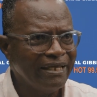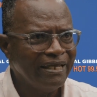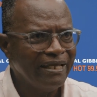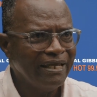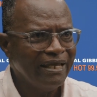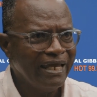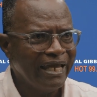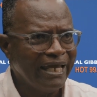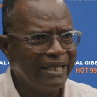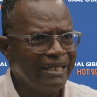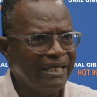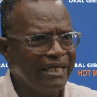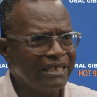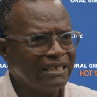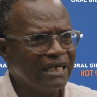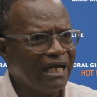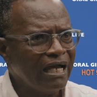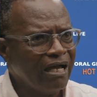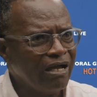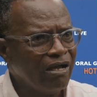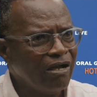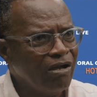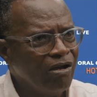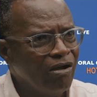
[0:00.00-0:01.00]
And these
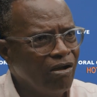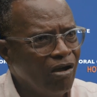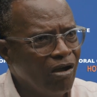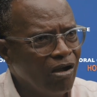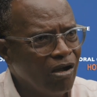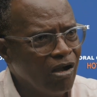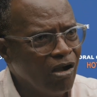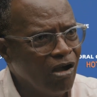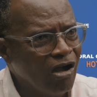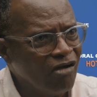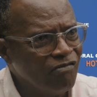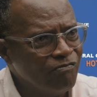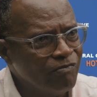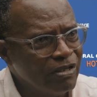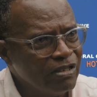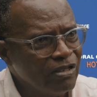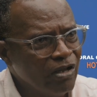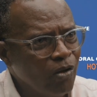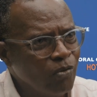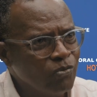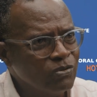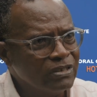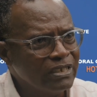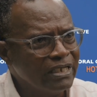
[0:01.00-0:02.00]
are government
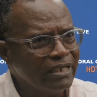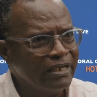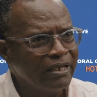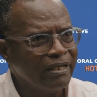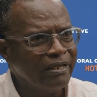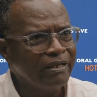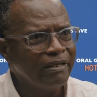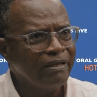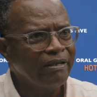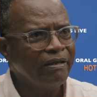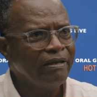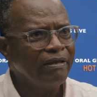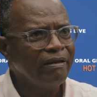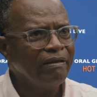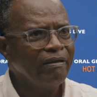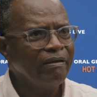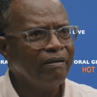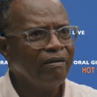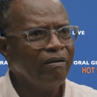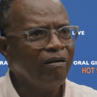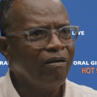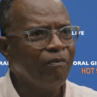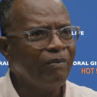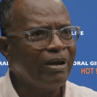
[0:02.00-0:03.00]
housing.
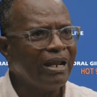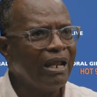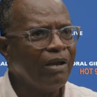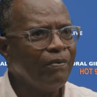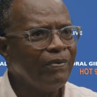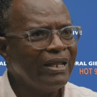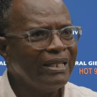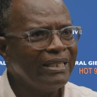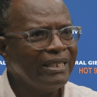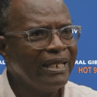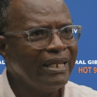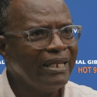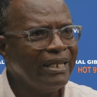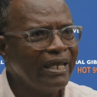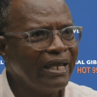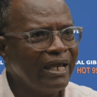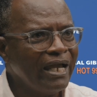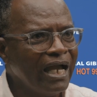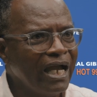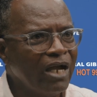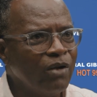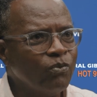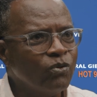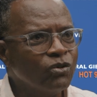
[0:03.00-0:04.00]
When I went in there,
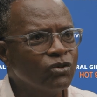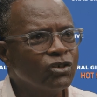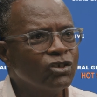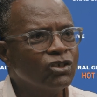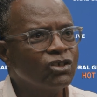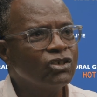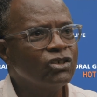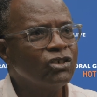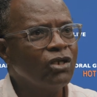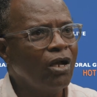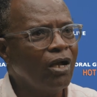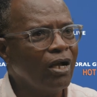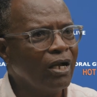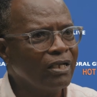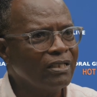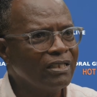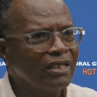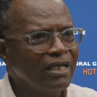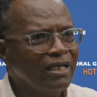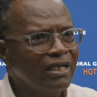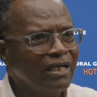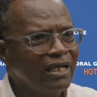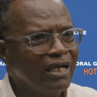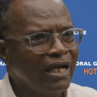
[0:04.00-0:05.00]
I was shocked
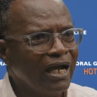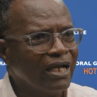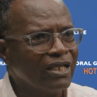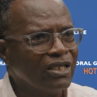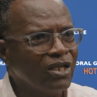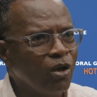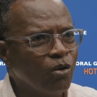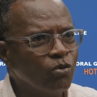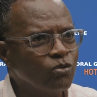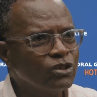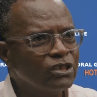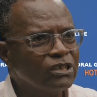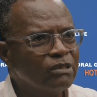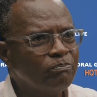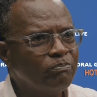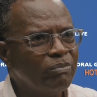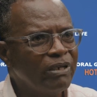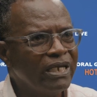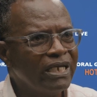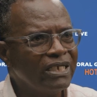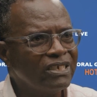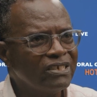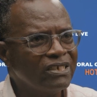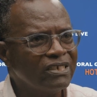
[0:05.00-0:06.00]
at how
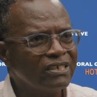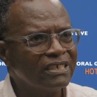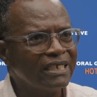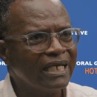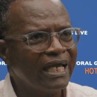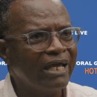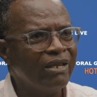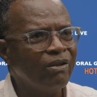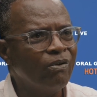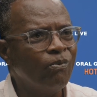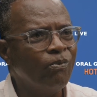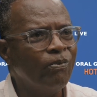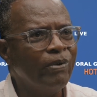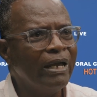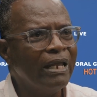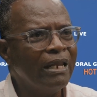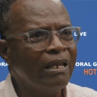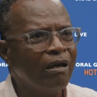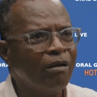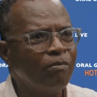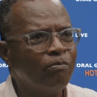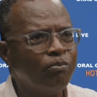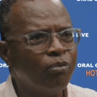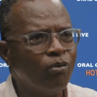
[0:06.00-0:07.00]
spacious and well
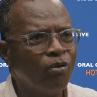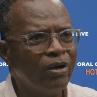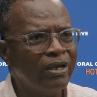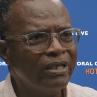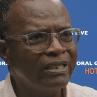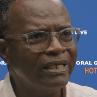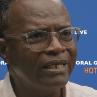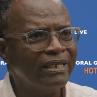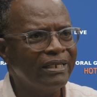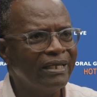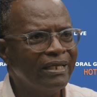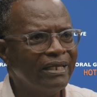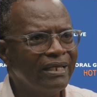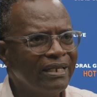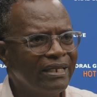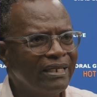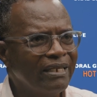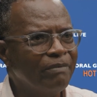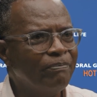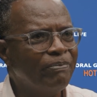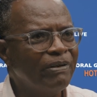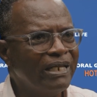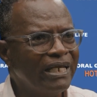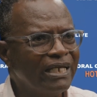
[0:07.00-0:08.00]
appointed the
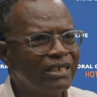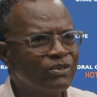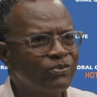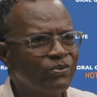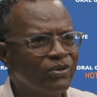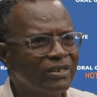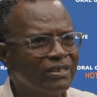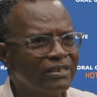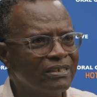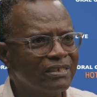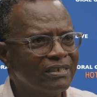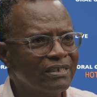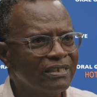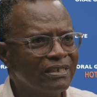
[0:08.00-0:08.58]
place was.